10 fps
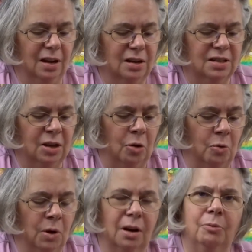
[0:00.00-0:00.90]

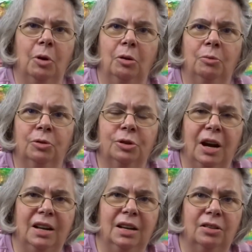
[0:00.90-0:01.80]
So we'll try
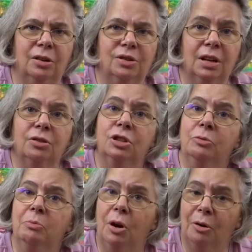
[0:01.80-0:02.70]
to get those out
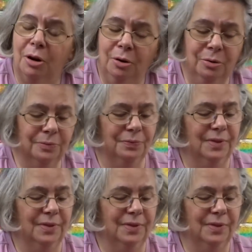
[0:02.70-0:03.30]
tomorrow.